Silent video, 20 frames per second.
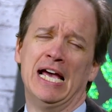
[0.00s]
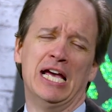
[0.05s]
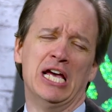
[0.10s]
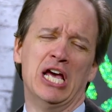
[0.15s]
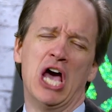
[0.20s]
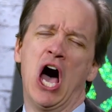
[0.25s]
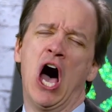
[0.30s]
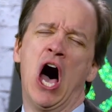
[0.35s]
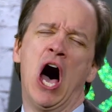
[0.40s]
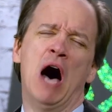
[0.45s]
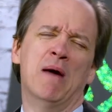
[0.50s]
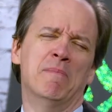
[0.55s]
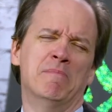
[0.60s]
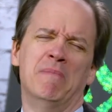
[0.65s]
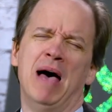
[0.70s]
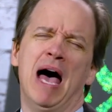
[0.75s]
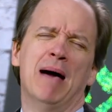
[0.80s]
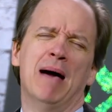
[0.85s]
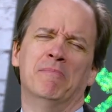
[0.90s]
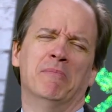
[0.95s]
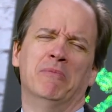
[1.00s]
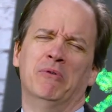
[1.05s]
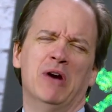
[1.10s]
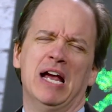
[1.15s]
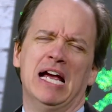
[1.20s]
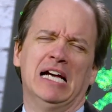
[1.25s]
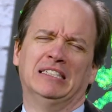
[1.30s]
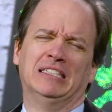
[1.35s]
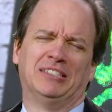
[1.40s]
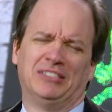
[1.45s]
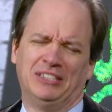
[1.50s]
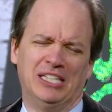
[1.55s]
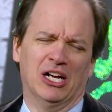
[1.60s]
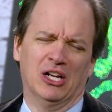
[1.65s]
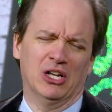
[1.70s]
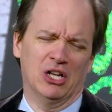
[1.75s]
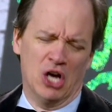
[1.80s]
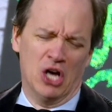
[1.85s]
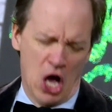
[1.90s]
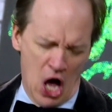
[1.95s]
your memory
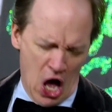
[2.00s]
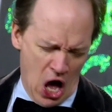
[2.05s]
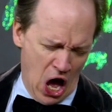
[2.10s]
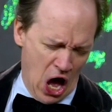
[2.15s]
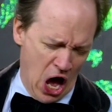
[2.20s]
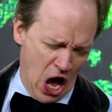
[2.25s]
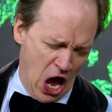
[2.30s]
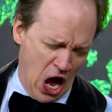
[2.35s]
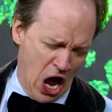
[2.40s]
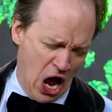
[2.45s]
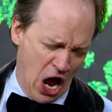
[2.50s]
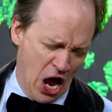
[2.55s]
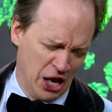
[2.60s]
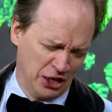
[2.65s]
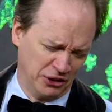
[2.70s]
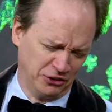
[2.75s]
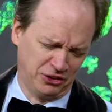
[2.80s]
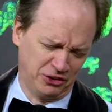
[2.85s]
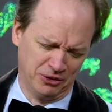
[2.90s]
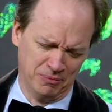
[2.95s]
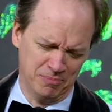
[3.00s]
still haunts